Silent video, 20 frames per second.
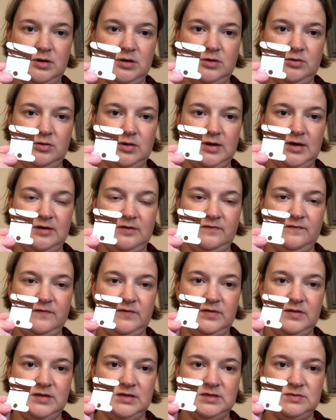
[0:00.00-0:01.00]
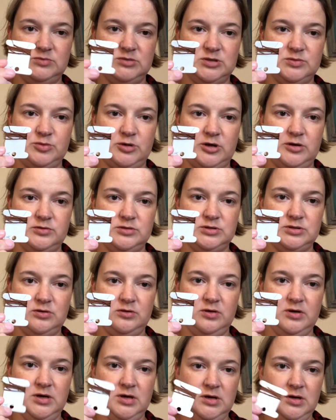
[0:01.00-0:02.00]
I only have this much brown,
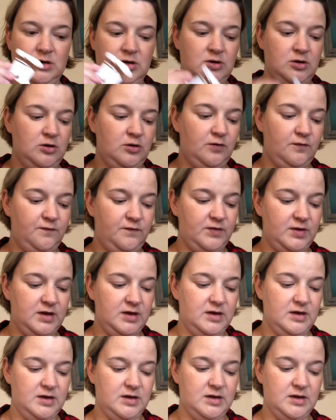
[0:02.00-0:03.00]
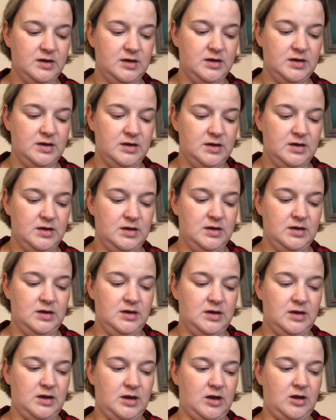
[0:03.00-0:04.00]
so hopefully
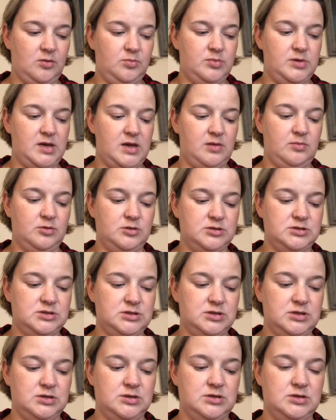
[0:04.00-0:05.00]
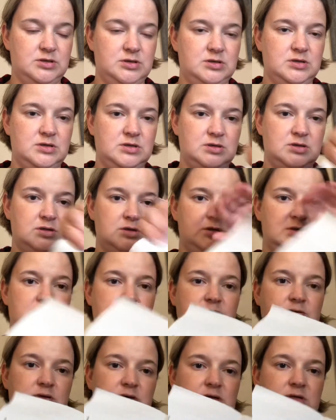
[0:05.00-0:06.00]
I'll be able to
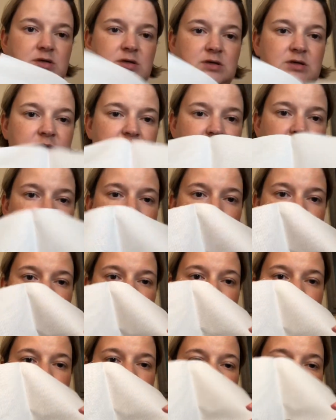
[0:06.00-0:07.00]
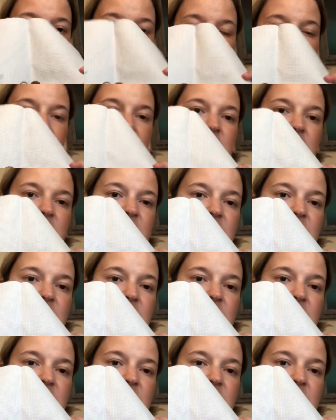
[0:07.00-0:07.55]
do it. I think I can.